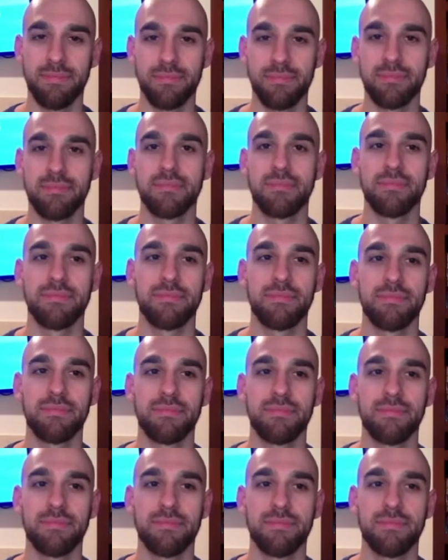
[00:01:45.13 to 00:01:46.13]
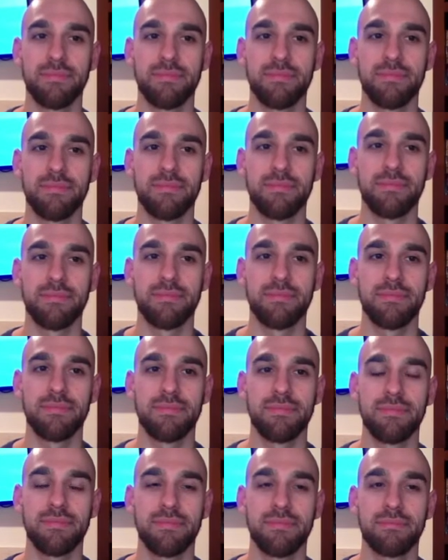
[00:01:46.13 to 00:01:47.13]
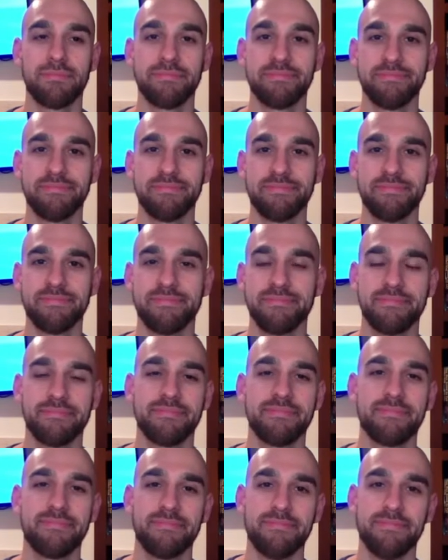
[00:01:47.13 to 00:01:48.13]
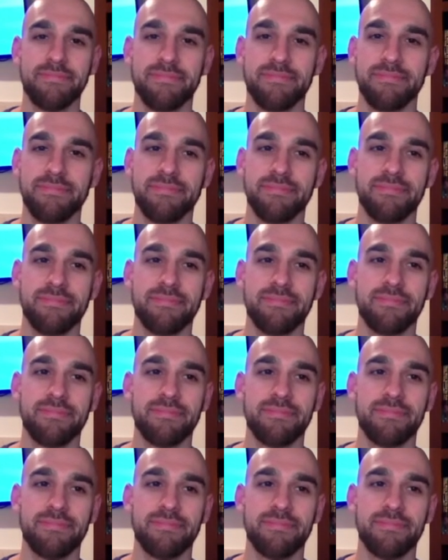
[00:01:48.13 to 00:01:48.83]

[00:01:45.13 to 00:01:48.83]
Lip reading: The person shown says nothing.